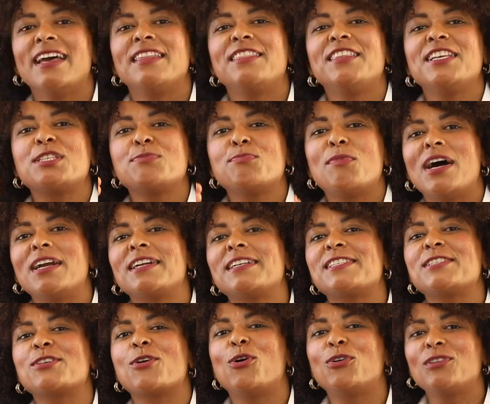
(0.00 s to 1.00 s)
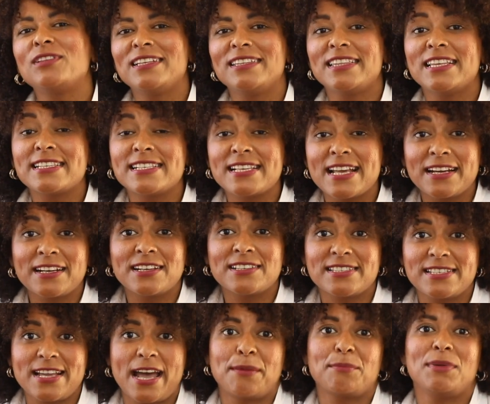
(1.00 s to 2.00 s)
This marks only the
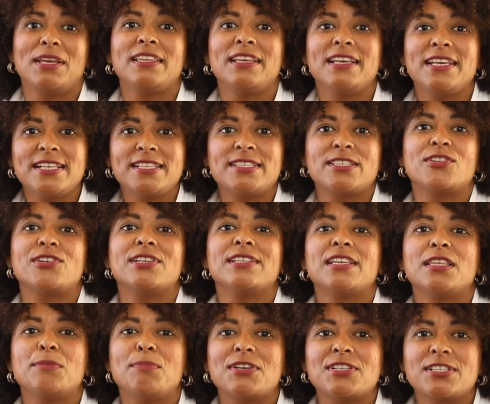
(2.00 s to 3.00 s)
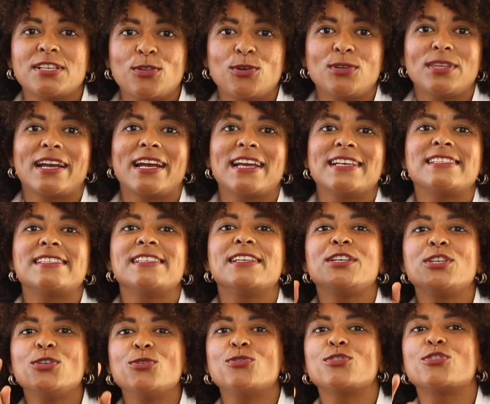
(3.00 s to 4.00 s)
second time in history that Barcelona has
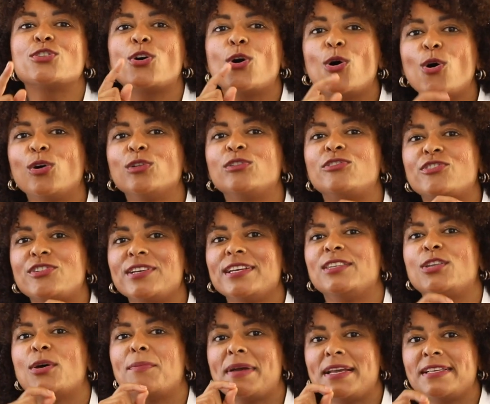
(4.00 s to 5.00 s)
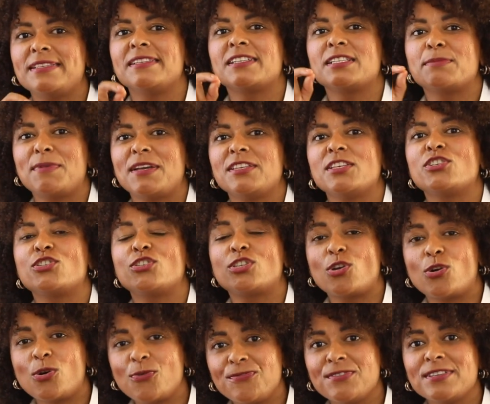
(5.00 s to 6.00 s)
secured all three domestic Spanish
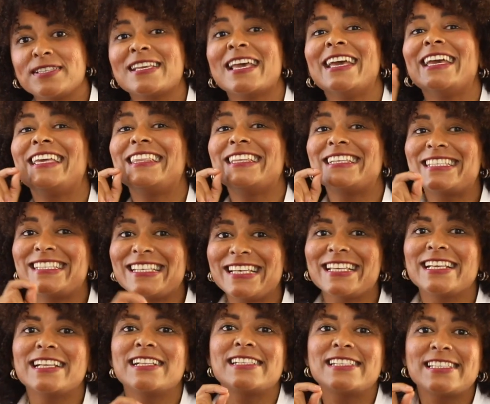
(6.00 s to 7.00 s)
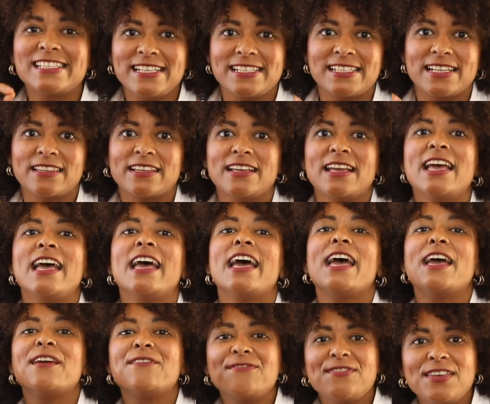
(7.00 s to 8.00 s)
trophies in a single season,
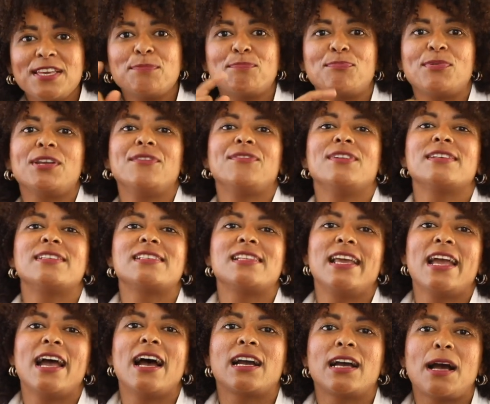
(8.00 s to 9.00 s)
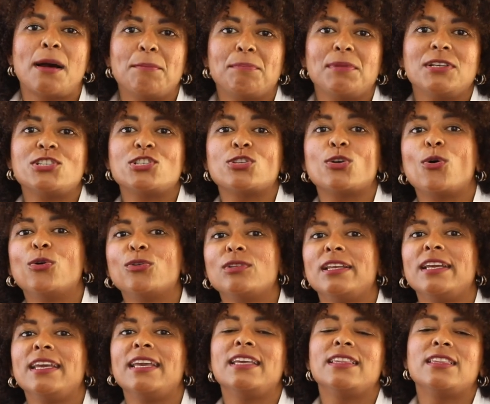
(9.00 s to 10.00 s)
a feat previously accomplished
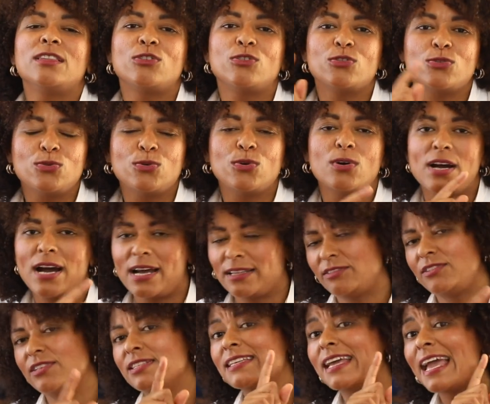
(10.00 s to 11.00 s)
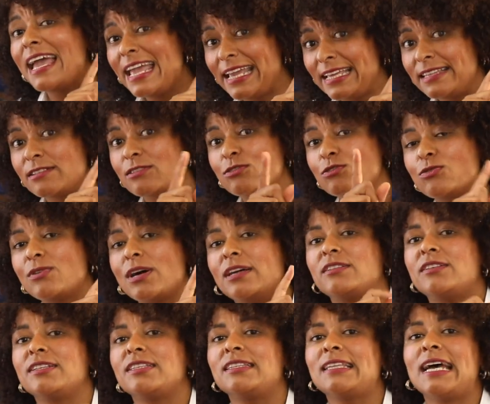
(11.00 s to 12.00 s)
only in
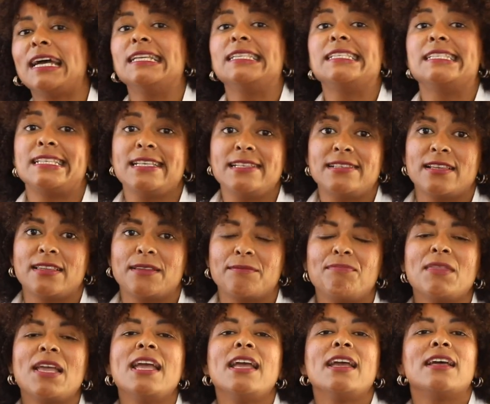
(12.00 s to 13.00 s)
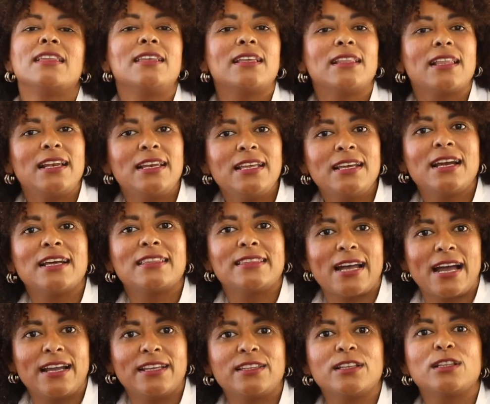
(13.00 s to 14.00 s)
2008-2009 season. The La Liga
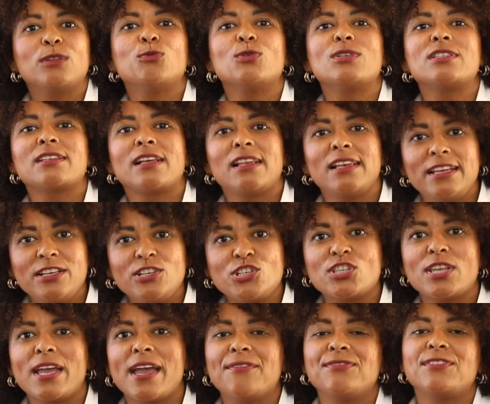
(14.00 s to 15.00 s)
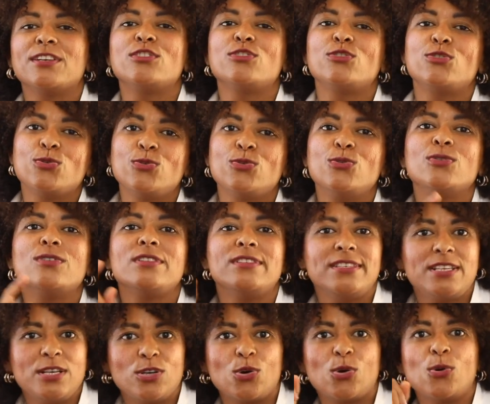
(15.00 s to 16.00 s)
title was clinched after
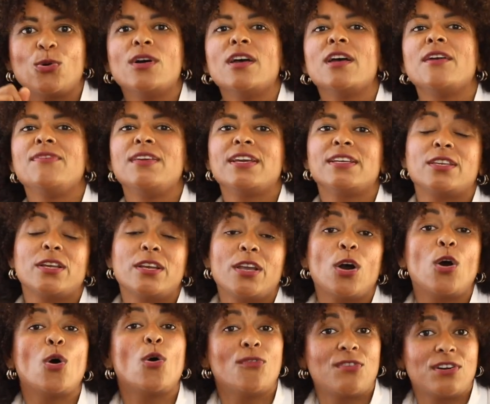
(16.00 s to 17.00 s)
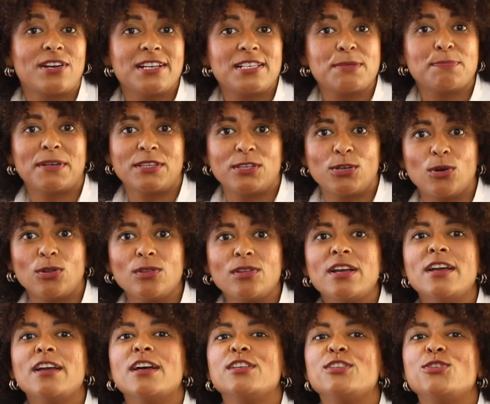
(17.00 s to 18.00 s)
2-0 victory over Espanyol.
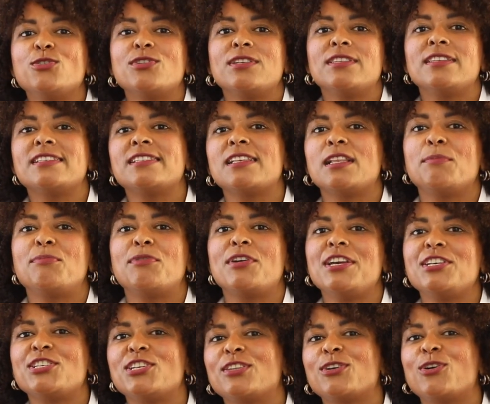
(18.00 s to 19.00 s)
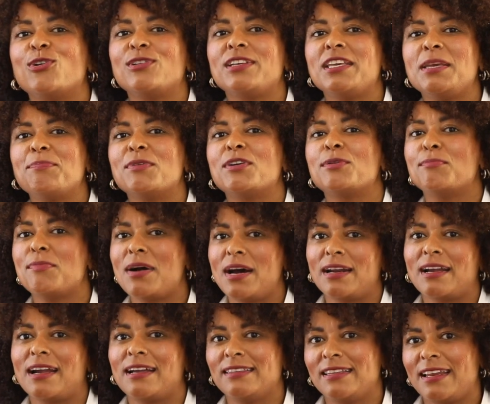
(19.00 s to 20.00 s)
During the celebration, goalkeeper
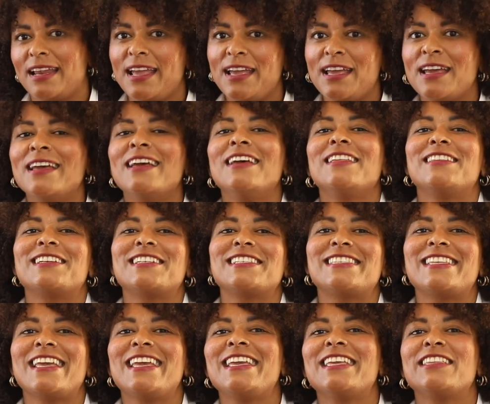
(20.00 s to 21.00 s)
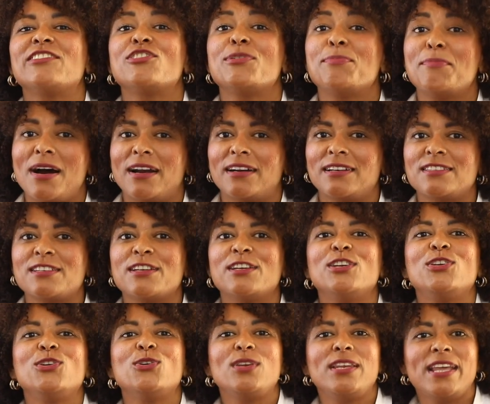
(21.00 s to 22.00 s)
Marc-André ter Stegen remarked,
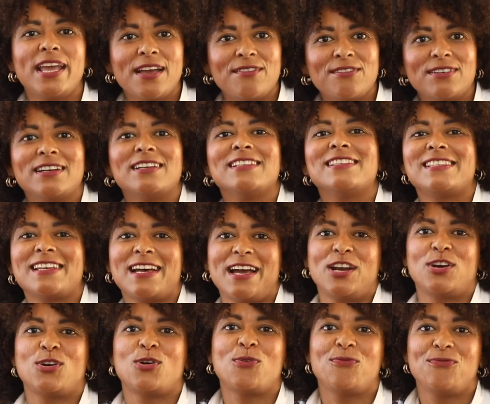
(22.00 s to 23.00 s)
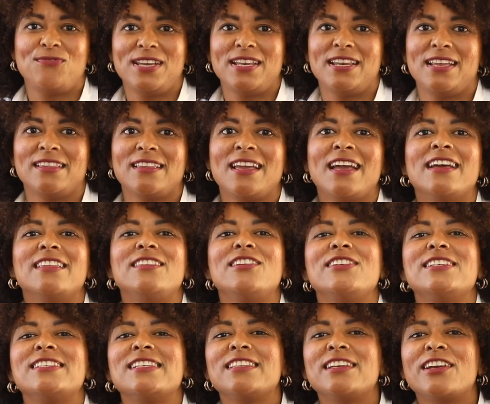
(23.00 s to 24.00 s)
"You never tire of winning. There
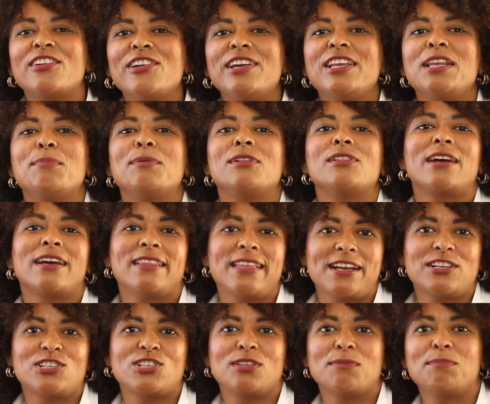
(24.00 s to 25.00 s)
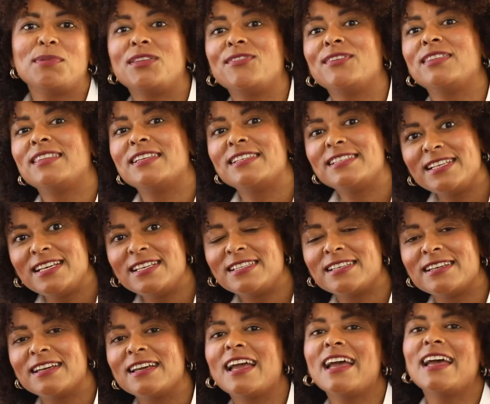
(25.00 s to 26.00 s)
is incredible connection between the
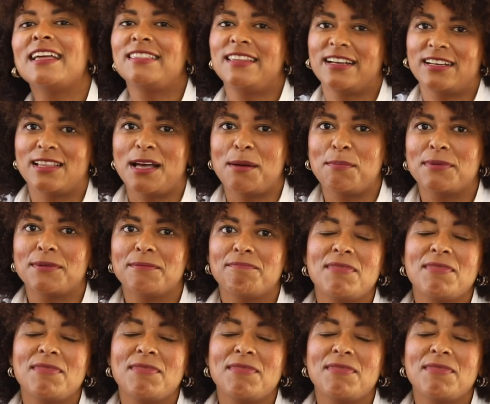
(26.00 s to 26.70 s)
city and the club."